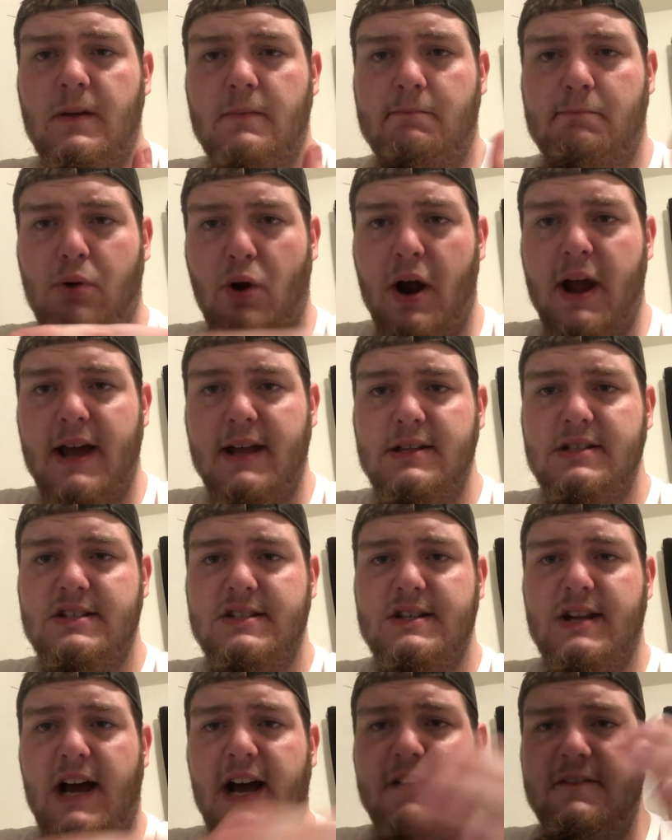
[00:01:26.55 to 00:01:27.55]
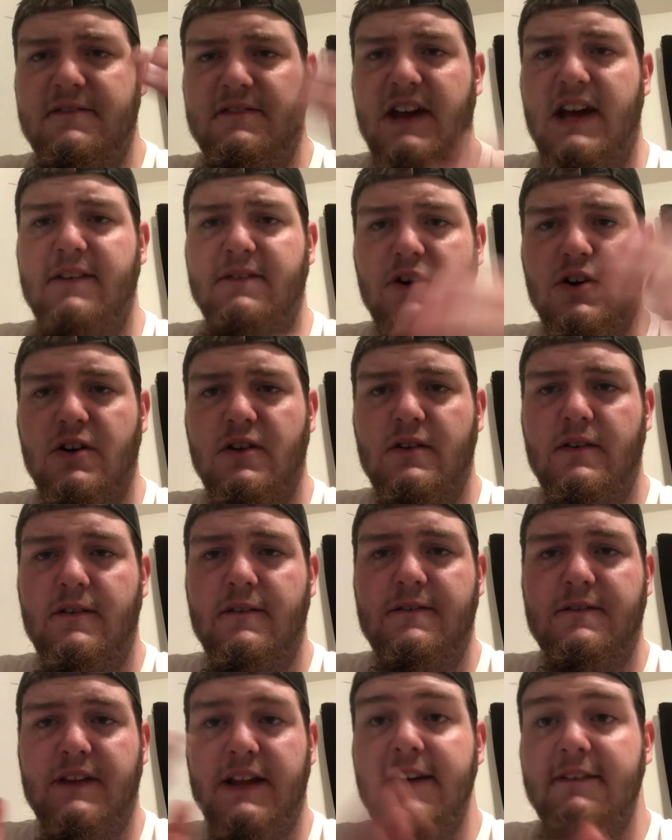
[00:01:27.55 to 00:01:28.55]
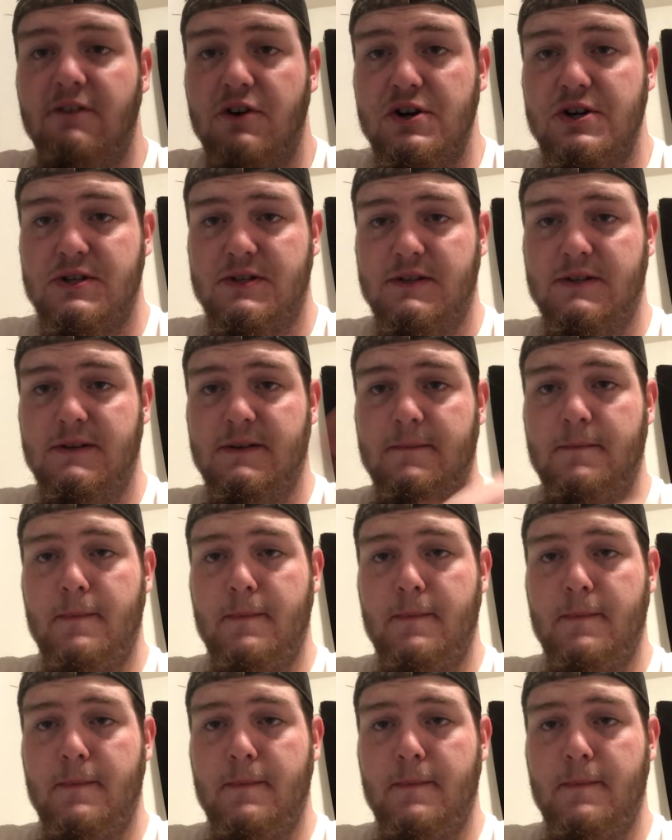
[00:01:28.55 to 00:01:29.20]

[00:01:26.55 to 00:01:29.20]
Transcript: brands, I favor flavors.